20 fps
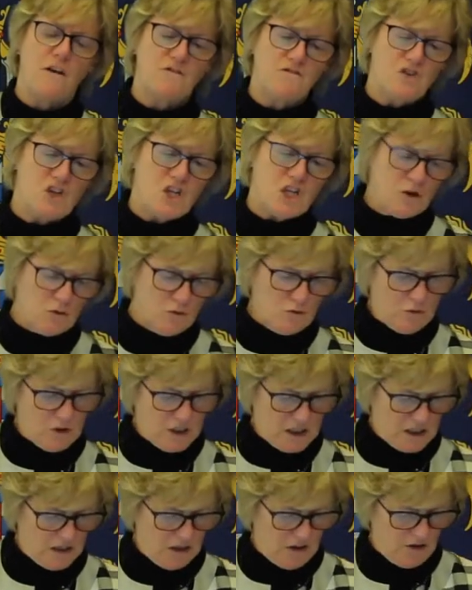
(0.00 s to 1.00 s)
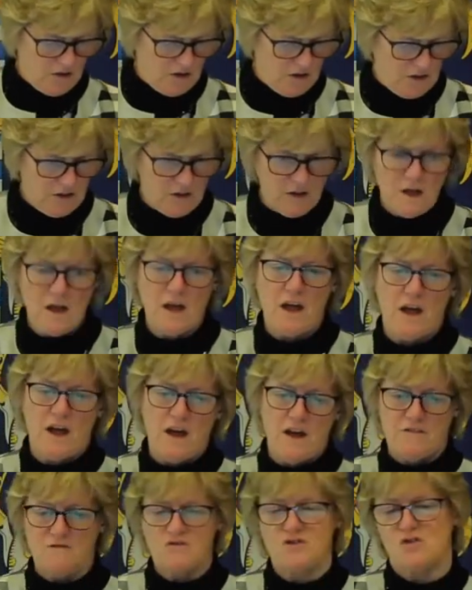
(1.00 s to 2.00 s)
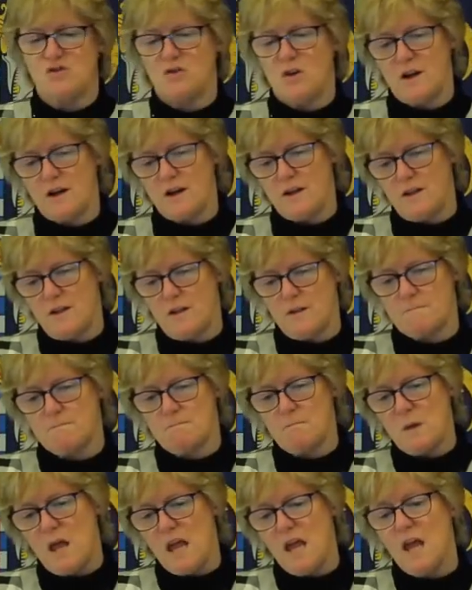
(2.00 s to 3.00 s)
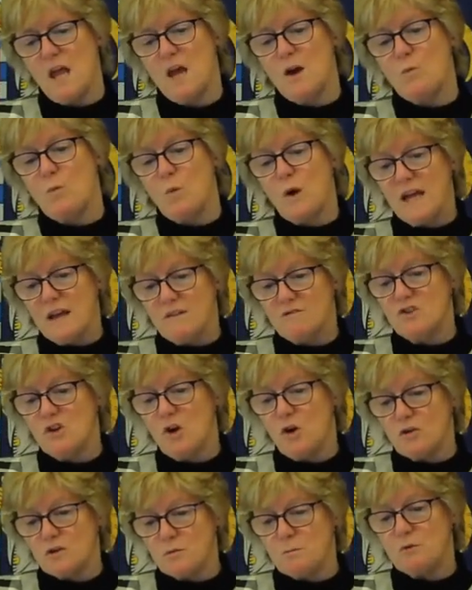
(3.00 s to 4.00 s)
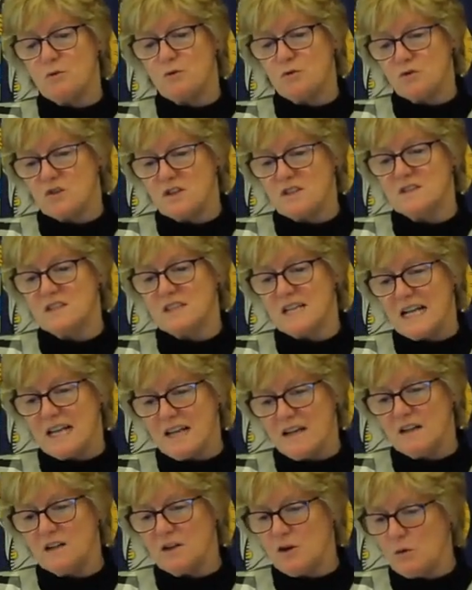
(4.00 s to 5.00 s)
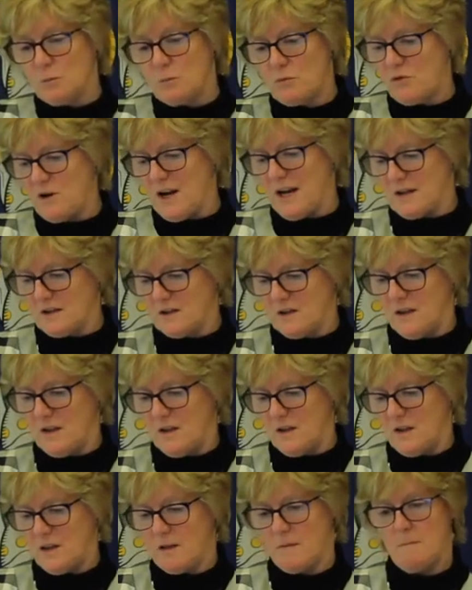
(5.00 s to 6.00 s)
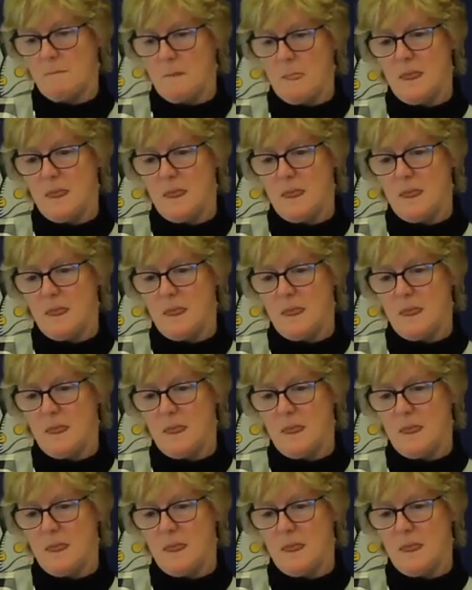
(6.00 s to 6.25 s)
of new classes of drugs. We have not brought into clinical practice